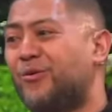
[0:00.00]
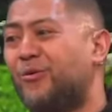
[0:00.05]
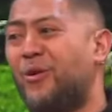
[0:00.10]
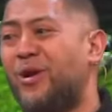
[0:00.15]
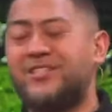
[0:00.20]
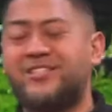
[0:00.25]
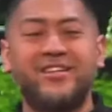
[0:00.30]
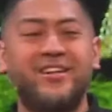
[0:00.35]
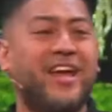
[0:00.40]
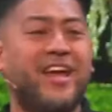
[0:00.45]

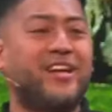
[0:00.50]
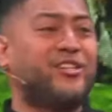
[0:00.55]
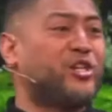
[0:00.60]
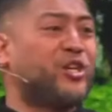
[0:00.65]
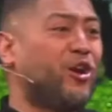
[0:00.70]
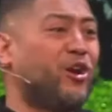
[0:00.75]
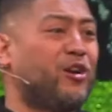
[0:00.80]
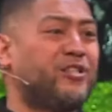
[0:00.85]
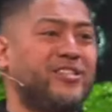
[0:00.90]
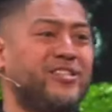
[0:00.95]
Resonate
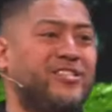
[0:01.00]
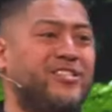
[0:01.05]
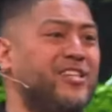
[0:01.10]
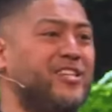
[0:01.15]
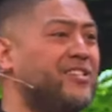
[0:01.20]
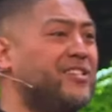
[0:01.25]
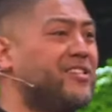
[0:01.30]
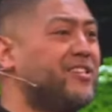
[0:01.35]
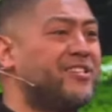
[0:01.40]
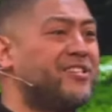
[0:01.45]
Church, is
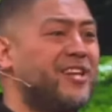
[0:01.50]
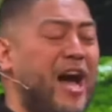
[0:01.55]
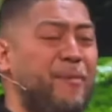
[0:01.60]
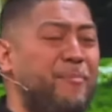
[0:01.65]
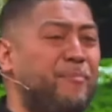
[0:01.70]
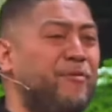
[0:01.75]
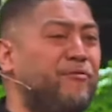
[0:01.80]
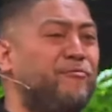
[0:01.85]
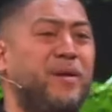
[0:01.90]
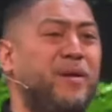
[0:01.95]
this the
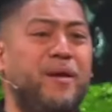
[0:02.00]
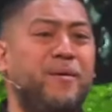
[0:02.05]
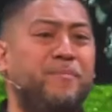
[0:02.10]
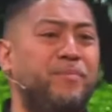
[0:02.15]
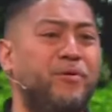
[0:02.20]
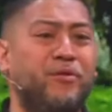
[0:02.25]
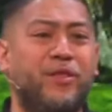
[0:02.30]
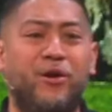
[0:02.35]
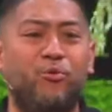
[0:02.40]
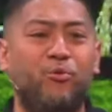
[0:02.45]
type of
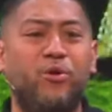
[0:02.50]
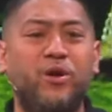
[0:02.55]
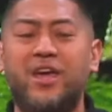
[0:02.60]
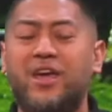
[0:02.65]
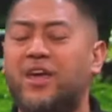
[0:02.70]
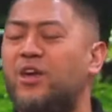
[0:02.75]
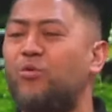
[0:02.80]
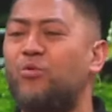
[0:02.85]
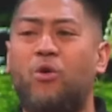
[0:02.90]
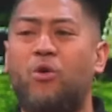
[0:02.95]
people that
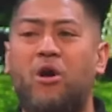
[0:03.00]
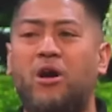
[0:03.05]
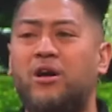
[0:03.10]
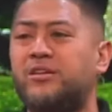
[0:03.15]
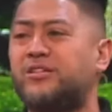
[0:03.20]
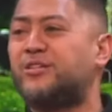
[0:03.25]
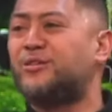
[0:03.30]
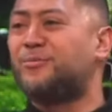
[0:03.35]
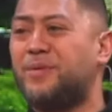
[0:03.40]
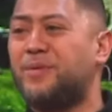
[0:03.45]
we
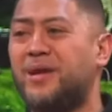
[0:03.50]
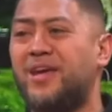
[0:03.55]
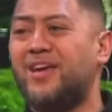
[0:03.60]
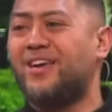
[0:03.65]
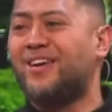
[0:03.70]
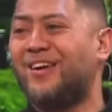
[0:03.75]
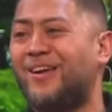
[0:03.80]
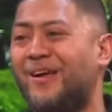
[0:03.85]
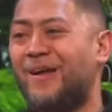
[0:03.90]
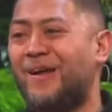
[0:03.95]
want to
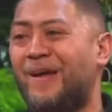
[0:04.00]
be?